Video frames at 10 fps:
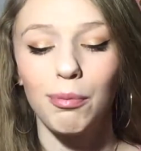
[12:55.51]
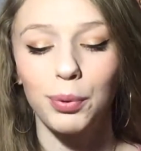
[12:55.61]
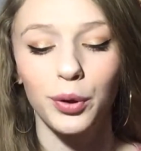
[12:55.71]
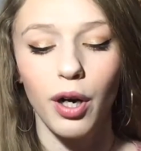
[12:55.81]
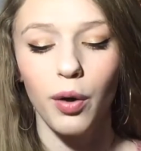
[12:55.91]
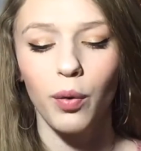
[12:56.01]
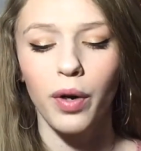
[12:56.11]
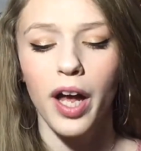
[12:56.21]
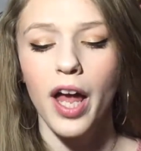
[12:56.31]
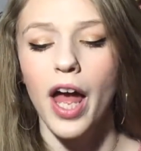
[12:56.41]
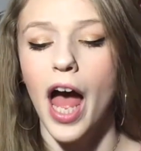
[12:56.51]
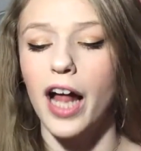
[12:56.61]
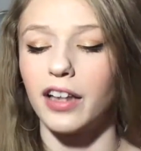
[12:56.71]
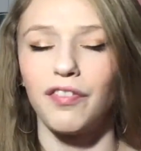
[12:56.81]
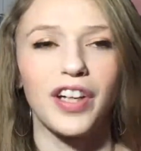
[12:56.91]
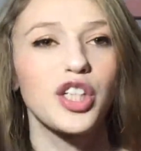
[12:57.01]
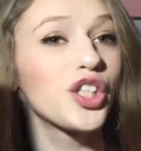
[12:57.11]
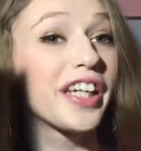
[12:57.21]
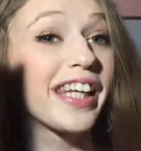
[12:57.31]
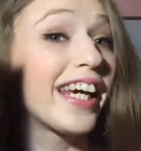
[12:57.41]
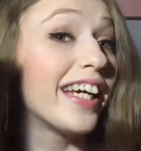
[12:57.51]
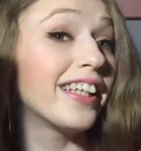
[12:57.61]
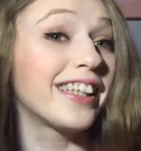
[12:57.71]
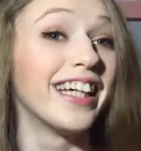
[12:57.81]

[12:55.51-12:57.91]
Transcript: Pro Elevation Kit.